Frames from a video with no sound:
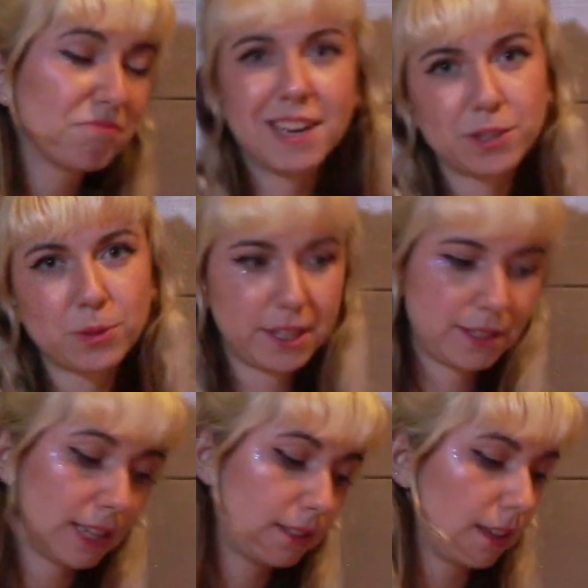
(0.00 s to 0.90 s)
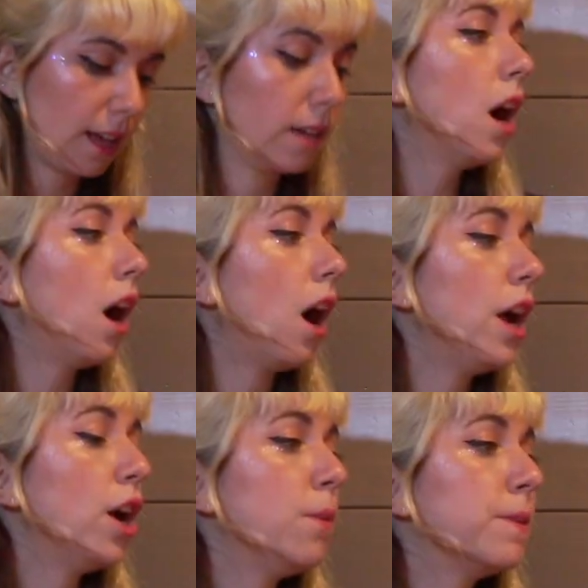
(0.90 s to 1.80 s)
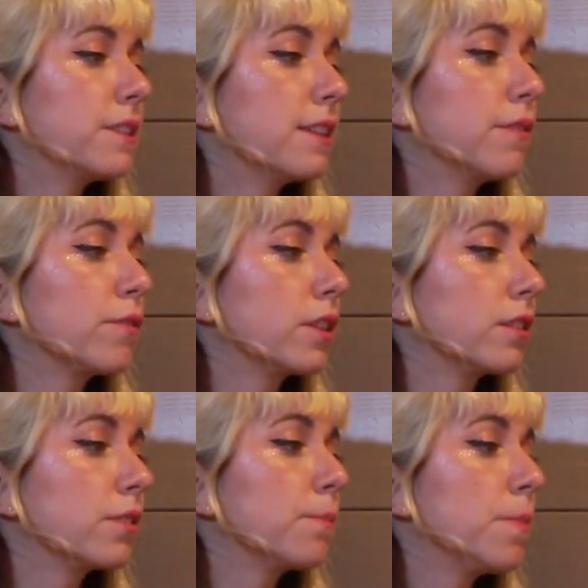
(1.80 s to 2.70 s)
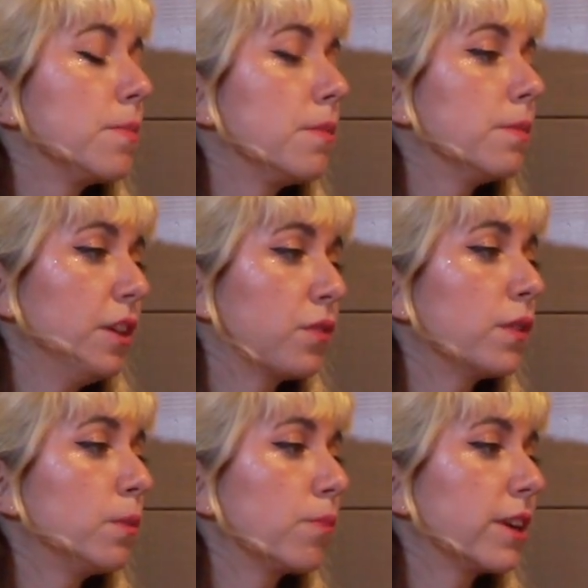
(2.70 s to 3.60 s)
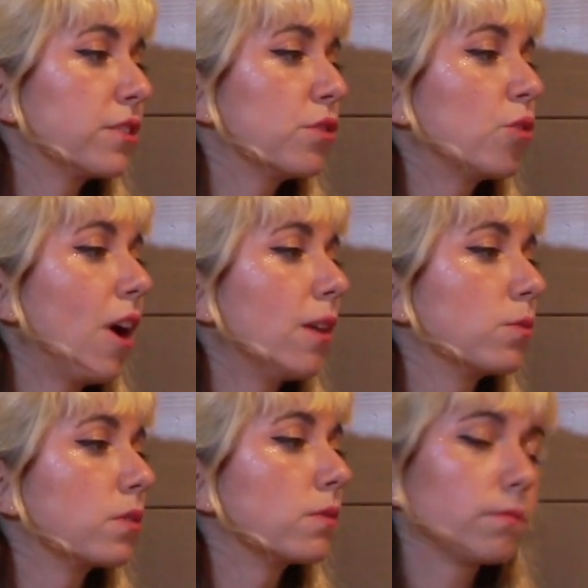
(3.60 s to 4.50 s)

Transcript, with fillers: Here's what he said to that. "I hope it's different. This film breaks new ground."